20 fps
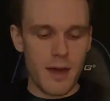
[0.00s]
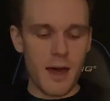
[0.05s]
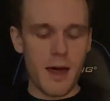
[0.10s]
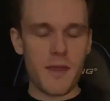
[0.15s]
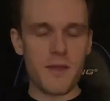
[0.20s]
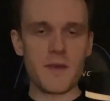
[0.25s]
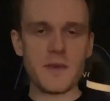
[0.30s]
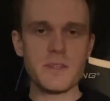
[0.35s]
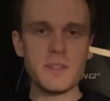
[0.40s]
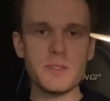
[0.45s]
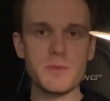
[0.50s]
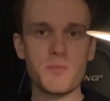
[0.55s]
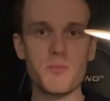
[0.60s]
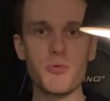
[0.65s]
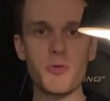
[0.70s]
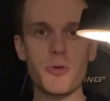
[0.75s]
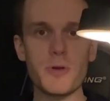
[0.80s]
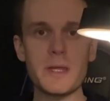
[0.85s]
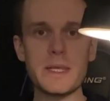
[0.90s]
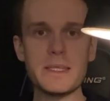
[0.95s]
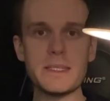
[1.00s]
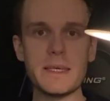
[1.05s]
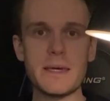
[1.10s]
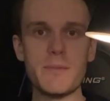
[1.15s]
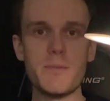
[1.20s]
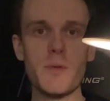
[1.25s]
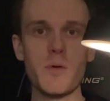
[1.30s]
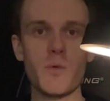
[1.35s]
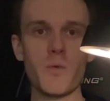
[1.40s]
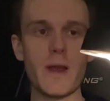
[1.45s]
this is pretty
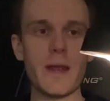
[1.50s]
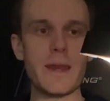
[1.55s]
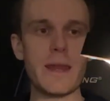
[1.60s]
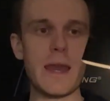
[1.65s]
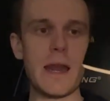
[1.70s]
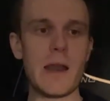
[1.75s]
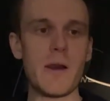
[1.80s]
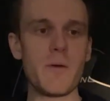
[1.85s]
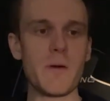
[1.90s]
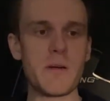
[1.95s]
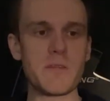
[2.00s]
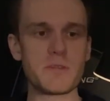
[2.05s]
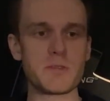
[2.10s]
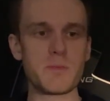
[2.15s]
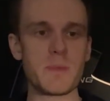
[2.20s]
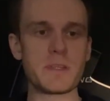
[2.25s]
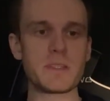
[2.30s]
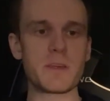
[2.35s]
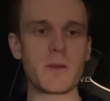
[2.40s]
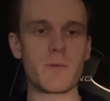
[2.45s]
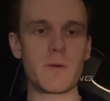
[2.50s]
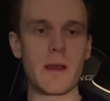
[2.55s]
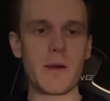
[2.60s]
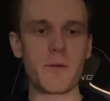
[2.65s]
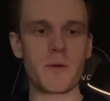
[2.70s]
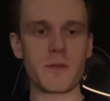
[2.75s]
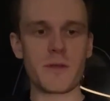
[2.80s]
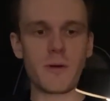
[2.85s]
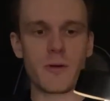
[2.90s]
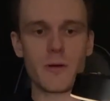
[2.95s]
dim right now. I was messing around
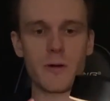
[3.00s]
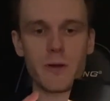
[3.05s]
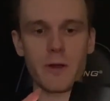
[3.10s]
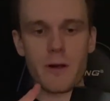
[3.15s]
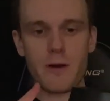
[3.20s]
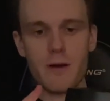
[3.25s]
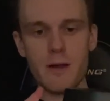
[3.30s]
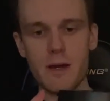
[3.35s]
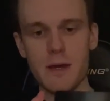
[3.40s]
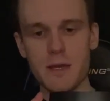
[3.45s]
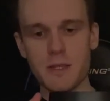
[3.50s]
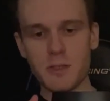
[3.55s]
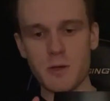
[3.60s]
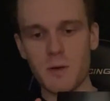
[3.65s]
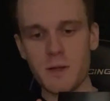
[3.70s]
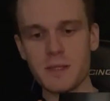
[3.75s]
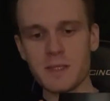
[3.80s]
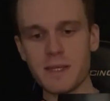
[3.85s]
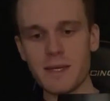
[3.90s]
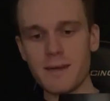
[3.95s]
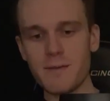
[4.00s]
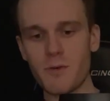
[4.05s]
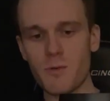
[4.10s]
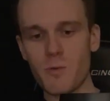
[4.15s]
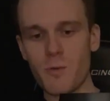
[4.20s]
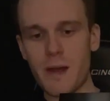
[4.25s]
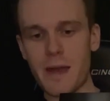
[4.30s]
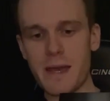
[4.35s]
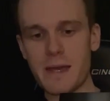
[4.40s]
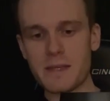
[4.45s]
with it earlier. So let's kind of
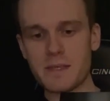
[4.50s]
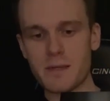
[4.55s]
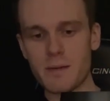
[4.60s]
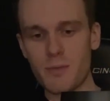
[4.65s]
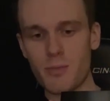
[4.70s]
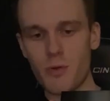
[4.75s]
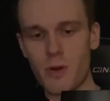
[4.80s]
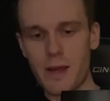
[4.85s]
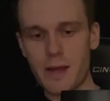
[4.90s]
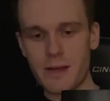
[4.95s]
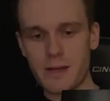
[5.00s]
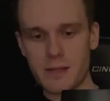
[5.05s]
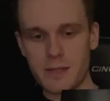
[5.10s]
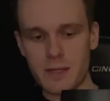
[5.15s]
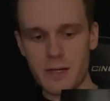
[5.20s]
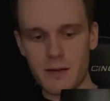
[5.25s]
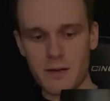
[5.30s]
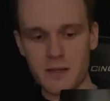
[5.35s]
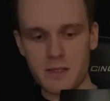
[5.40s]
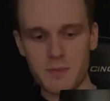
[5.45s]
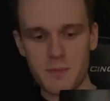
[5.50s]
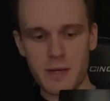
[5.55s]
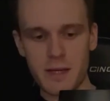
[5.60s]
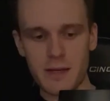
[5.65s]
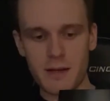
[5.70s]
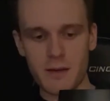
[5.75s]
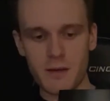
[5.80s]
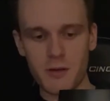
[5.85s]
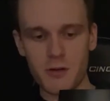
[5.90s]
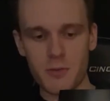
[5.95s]
raise the brightness here. Let's make it
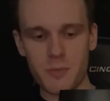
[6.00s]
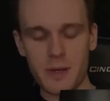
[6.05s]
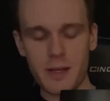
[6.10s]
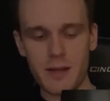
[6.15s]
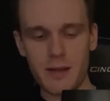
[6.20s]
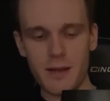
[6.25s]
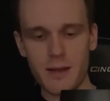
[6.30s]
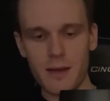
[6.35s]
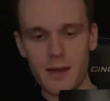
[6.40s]
a little bit